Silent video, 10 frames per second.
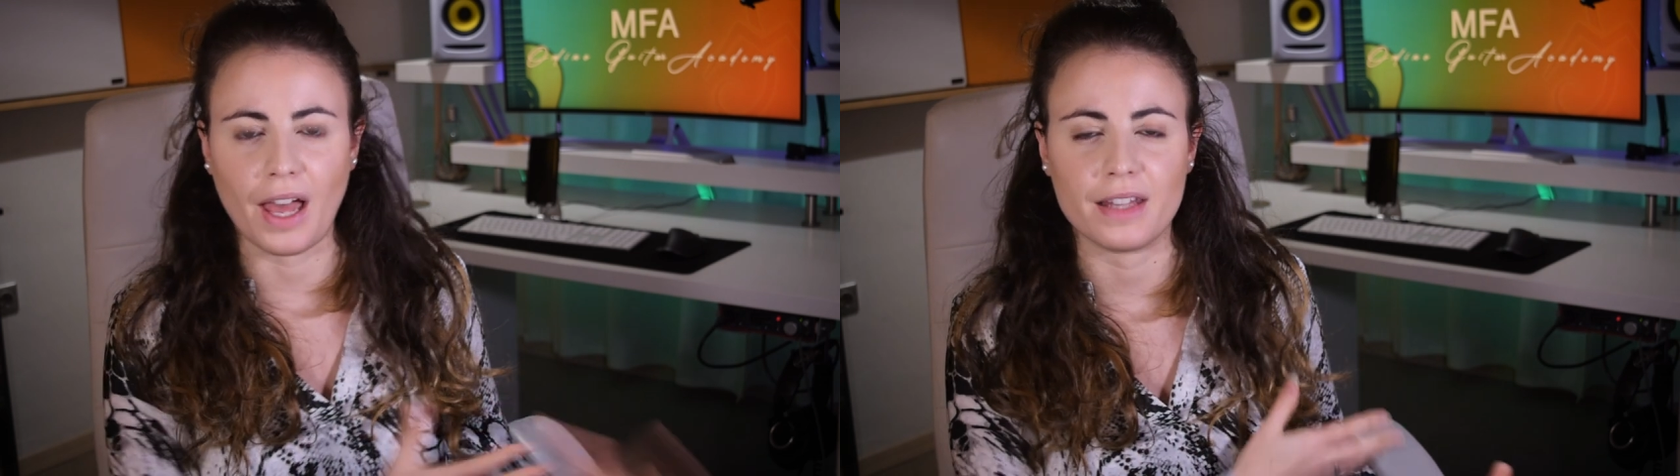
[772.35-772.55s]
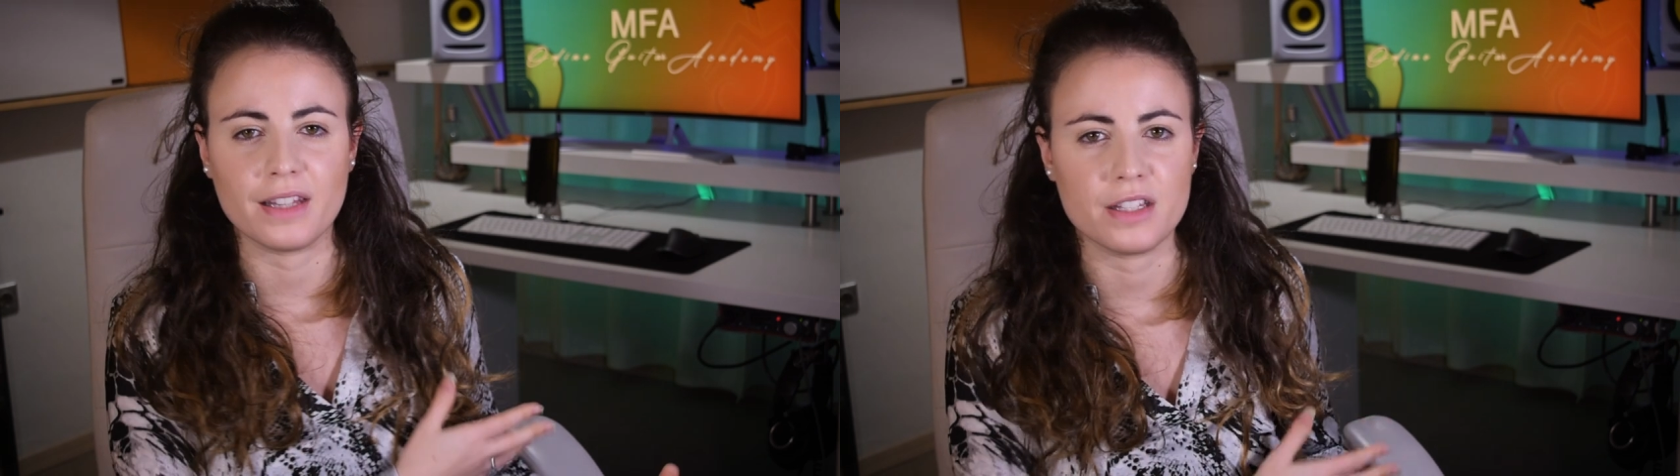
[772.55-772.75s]

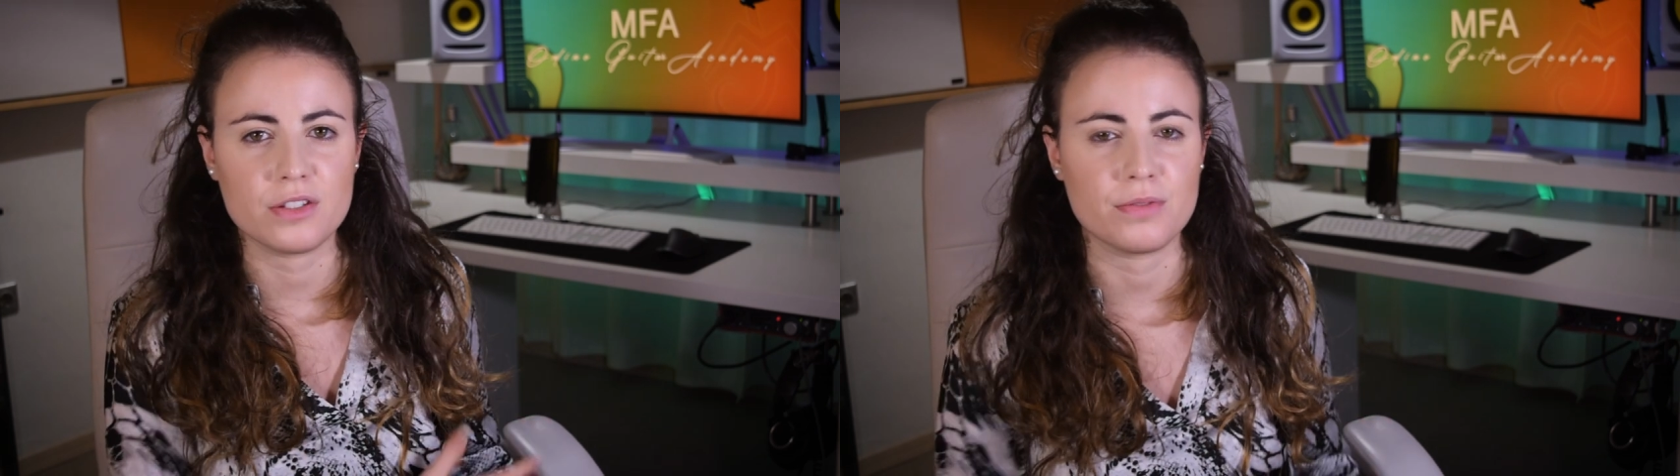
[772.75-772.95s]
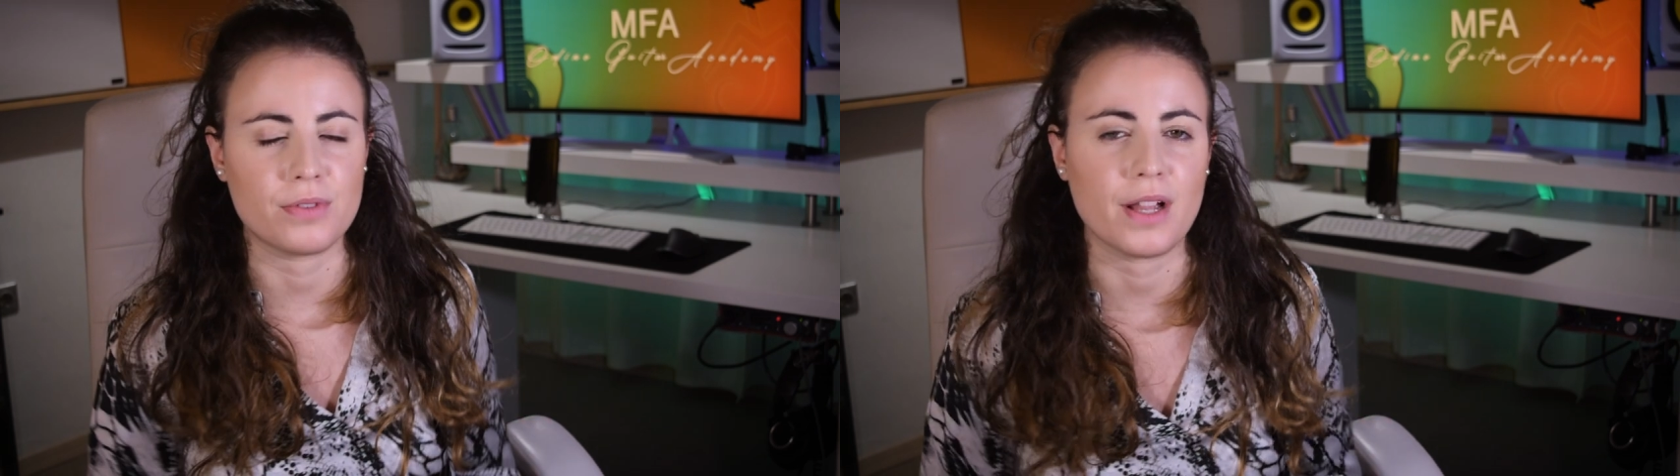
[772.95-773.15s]

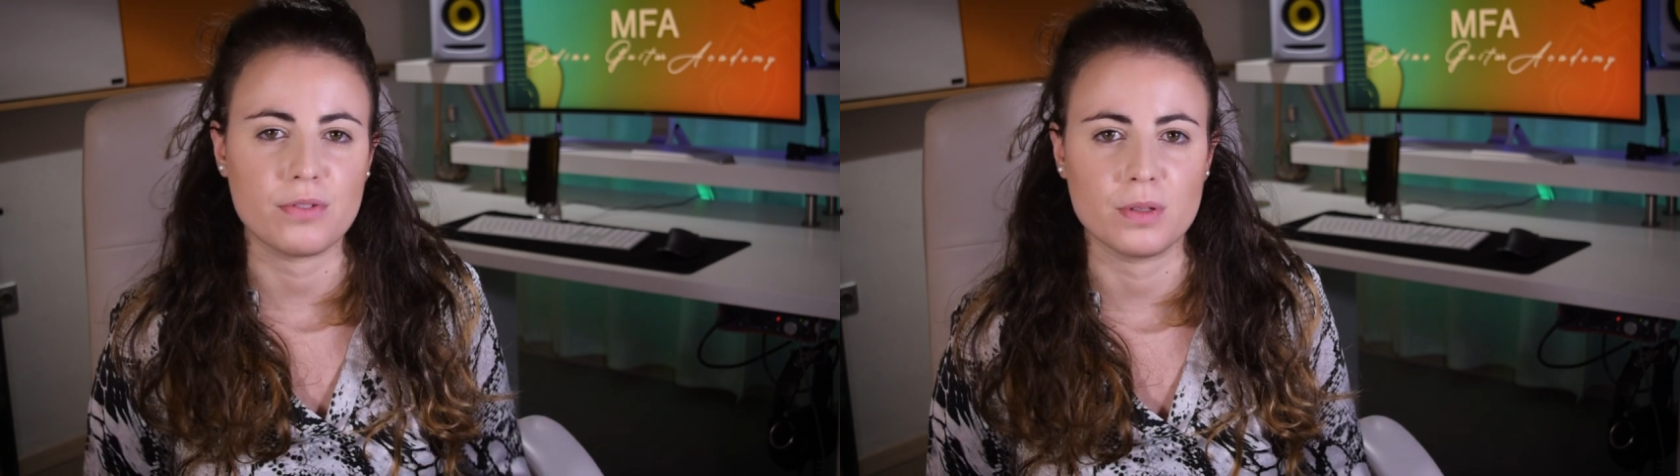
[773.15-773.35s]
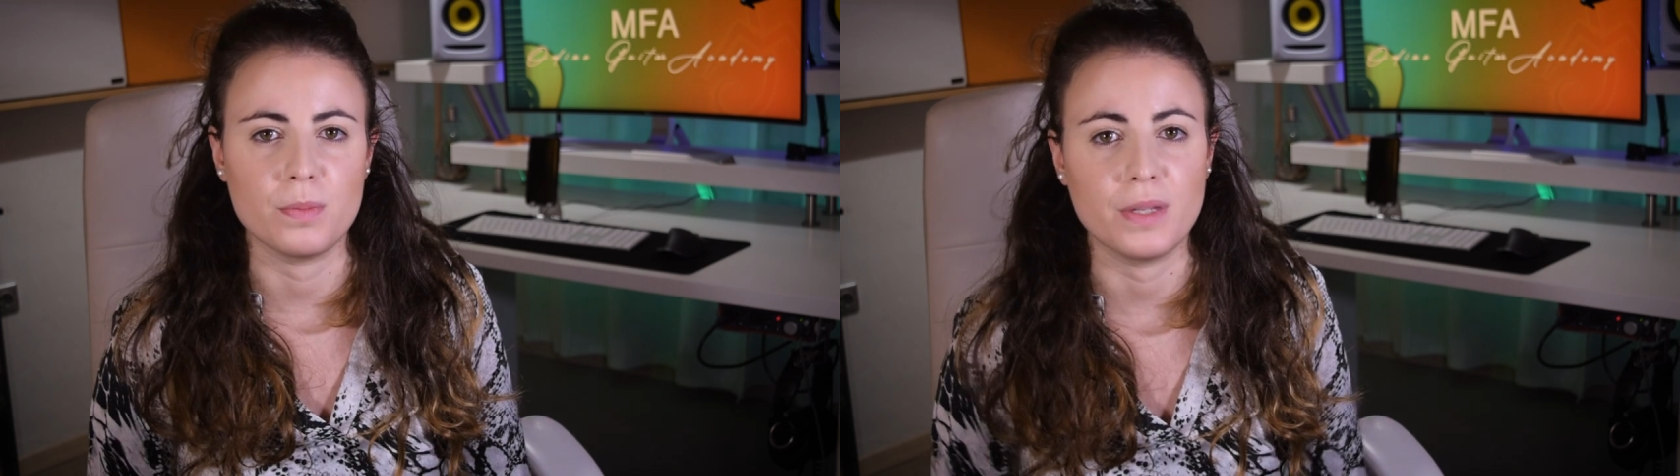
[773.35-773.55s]
guidelines right
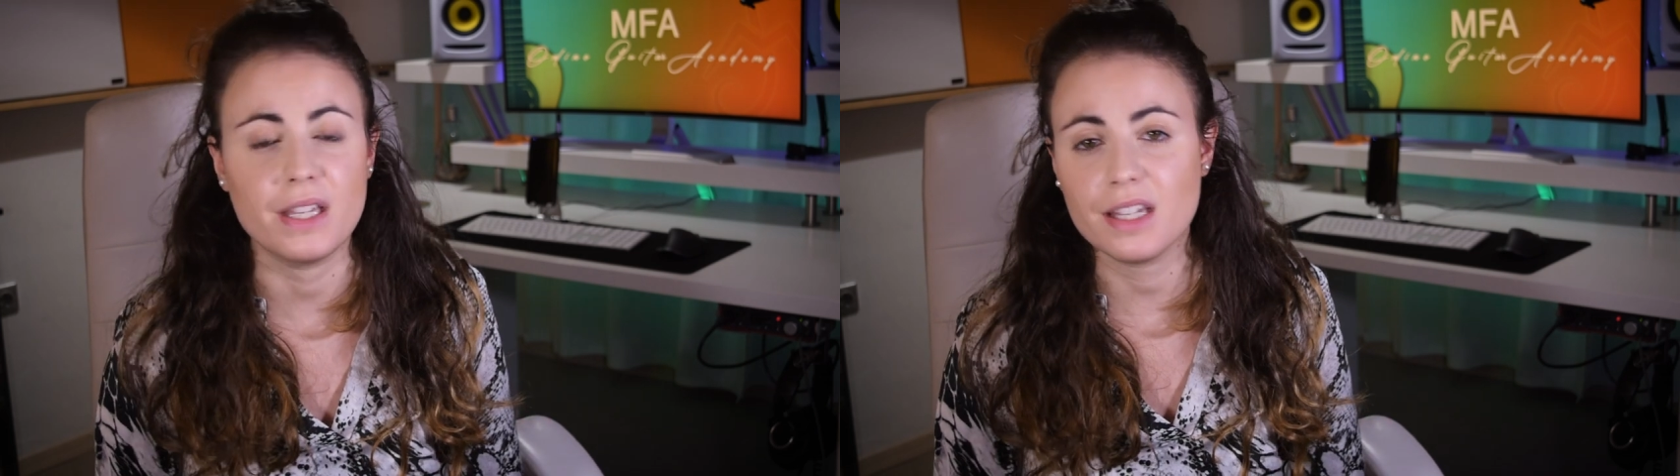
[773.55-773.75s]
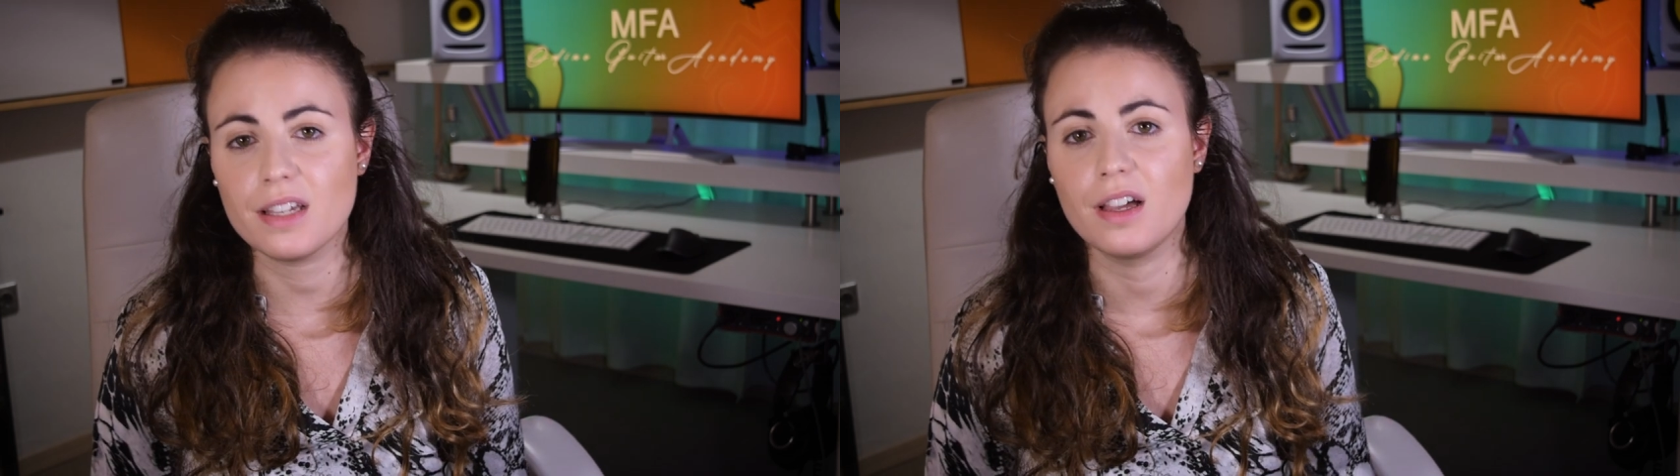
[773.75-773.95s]
from the
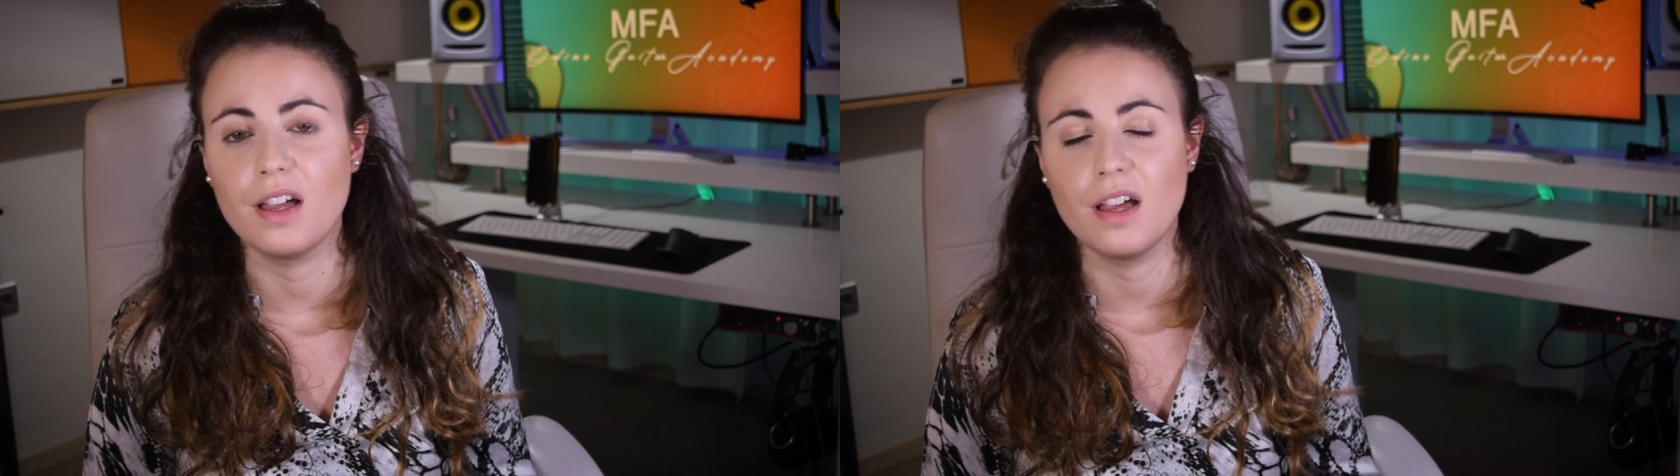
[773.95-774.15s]
beginning.